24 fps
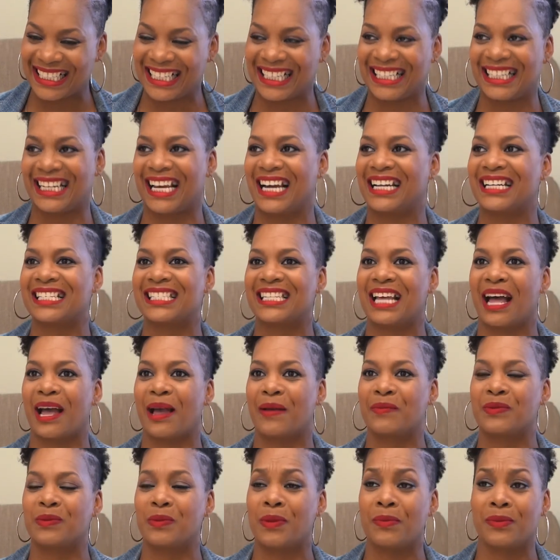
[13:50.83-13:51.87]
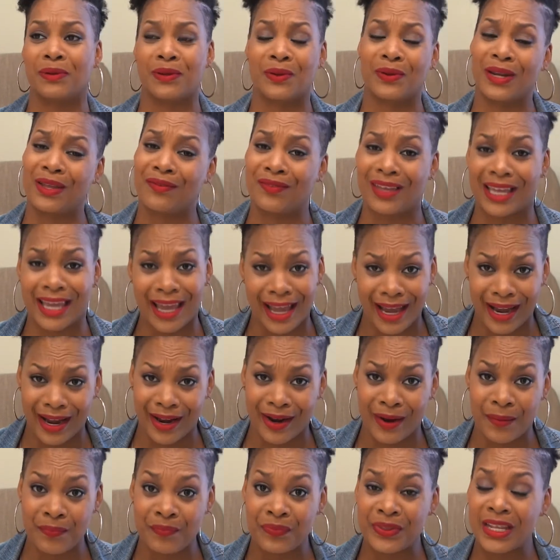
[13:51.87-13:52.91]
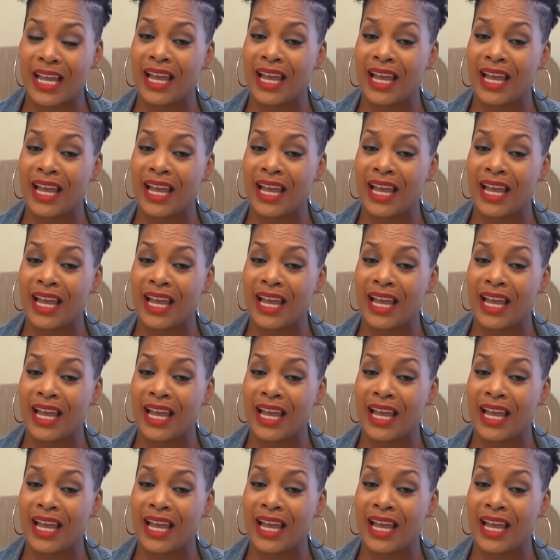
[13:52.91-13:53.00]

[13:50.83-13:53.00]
A lot of times people don't even care.